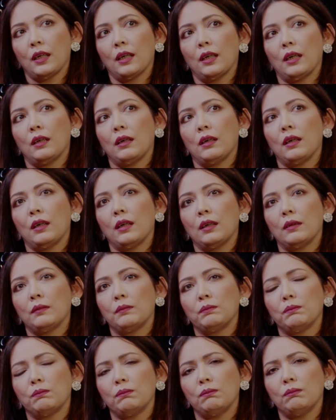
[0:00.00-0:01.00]

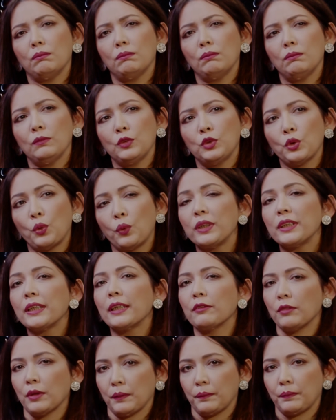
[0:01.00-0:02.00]
Don't
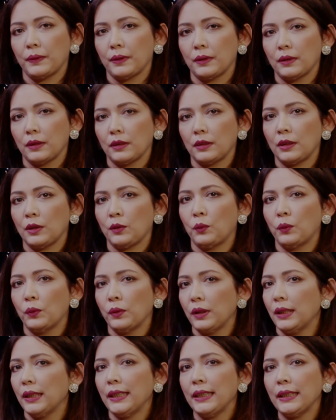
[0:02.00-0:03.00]
give up. The
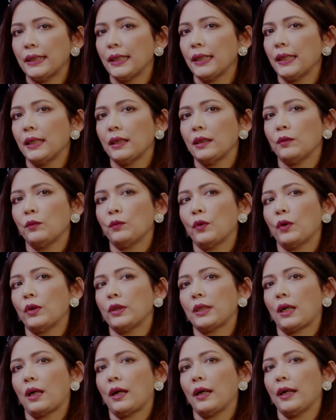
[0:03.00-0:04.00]
only thing
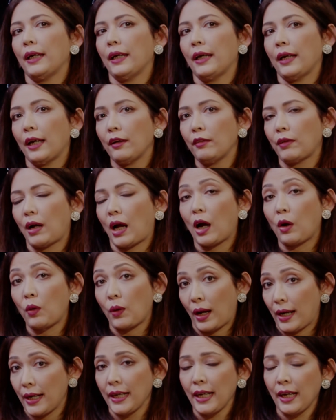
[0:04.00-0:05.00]
how
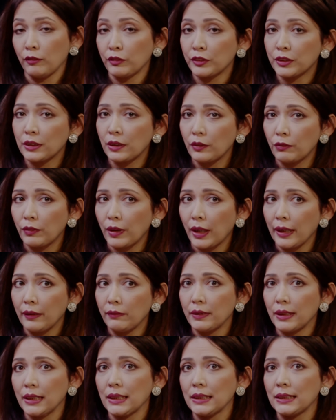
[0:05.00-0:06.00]
I have
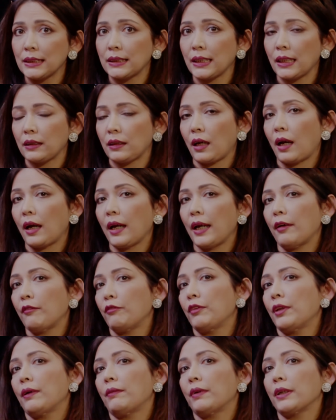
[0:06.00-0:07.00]
survived is that I have
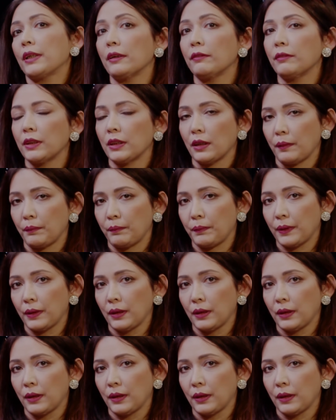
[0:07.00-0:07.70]
never given up.